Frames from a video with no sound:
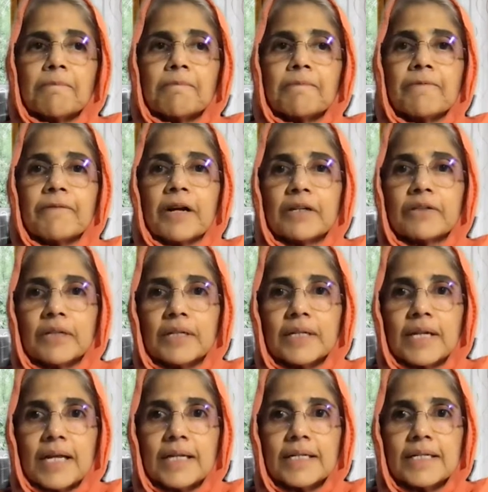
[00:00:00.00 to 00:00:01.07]
The
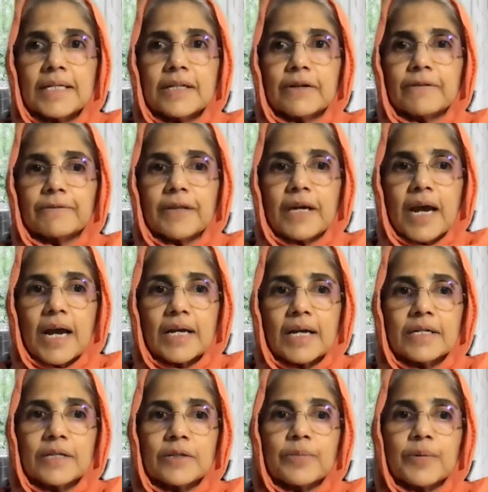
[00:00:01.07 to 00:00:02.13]
functionality of the
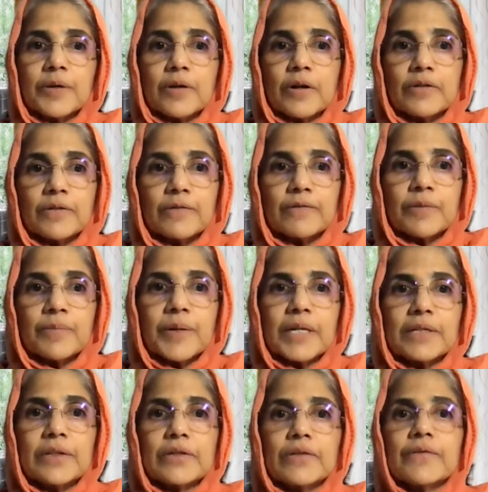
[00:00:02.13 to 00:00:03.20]
hand is because of the
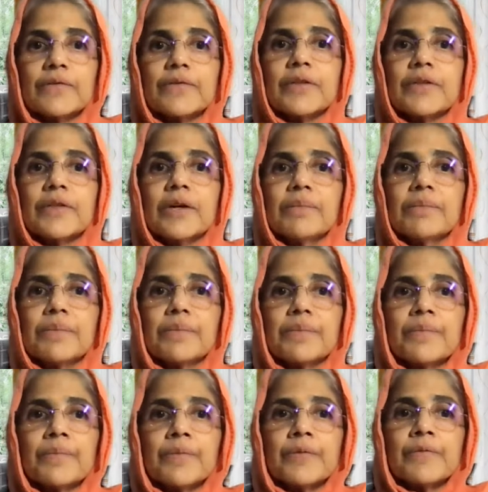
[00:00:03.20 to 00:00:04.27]
presence of the thumb.
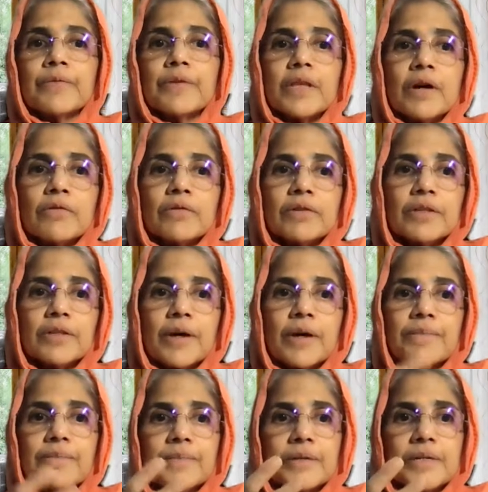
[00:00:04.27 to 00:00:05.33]
Without the
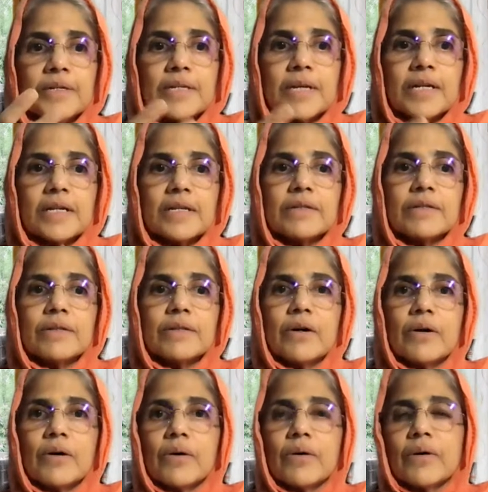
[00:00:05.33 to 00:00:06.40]
thumb, there is
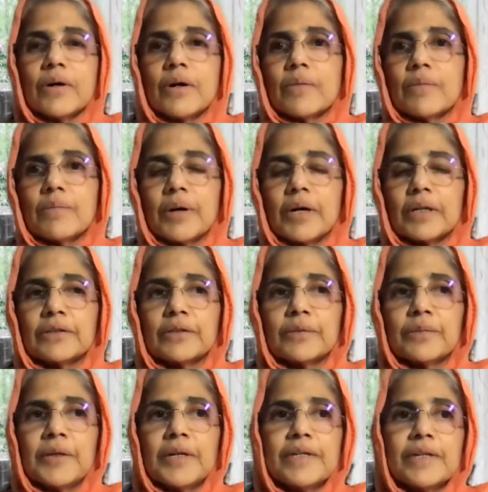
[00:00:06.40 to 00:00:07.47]
no
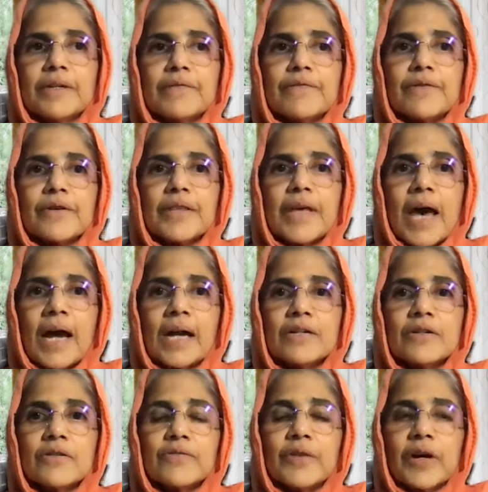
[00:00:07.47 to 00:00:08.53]
possibility for the
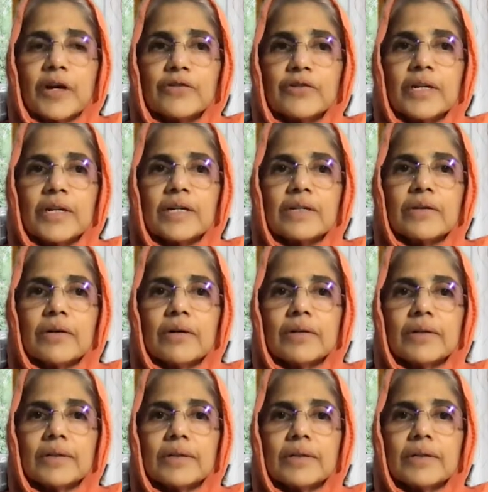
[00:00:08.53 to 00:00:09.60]
hand to function at all.